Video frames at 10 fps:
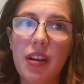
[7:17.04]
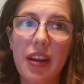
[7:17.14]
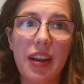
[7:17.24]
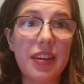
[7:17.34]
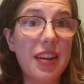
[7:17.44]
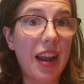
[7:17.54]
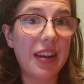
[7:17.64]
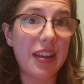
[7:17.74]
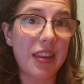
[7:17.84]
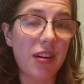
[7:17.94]

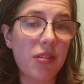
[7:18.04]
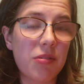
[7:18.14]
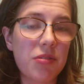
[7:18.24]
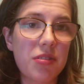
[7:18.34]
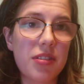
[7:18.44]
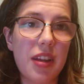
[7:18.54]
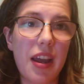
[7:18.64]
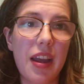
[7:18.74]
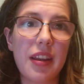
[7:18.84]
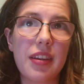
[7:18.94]
igniting those
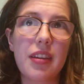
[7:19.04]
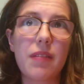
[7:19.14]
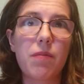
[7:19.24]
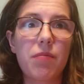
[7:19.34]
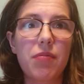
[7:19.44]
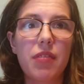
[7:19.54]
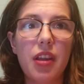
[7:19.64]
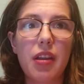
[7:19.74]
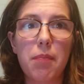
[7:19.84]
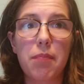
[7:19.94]
and
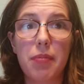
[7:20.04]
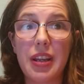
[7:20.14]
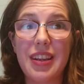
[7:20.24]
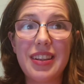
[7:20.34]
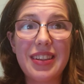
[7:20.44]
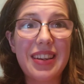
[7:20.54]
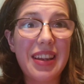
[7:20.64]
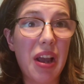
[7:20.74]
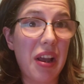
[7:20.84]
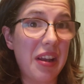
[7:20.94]
being
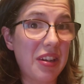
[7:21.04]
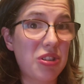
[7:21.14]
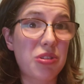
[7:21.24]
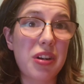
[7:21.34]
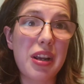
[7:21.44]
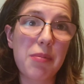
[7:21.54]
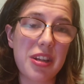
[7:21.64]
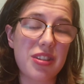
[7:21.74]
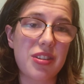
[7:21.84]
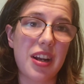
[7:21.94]

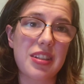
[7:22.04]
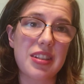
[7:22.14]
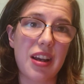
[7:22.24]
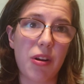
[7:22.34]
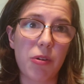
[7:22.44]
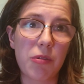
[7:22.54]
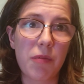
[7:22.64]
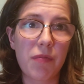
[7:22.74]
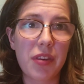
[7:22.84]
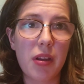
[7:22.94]
extremely stressed out
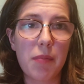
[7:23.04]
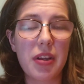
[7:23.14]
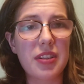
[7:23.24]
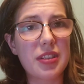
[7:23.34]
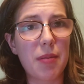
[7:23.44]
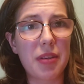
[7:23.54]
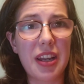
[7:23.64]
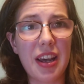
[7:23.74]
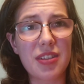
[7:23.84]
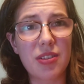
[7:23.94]
because somebody
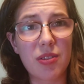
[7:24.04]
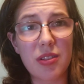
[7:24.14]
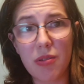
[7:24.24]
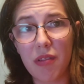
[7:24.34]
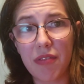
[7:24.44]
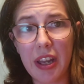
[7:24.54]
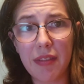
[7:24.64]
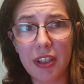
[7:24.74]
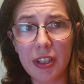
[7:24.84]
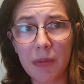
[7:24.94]
asked you to do a
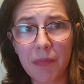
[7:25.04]
favor.